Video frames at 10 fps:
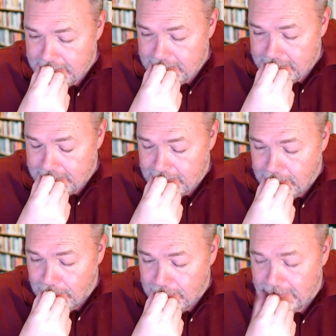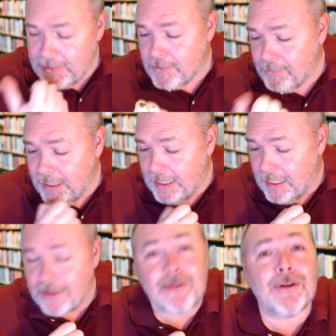So these three
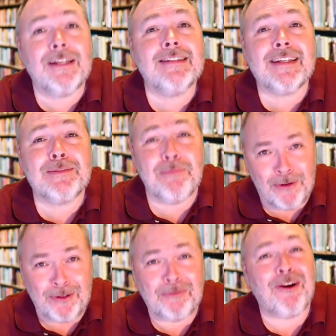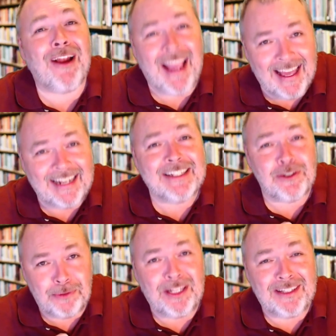and 36 more were added
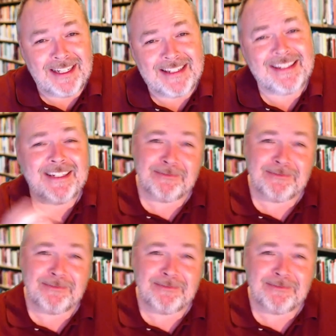to the list.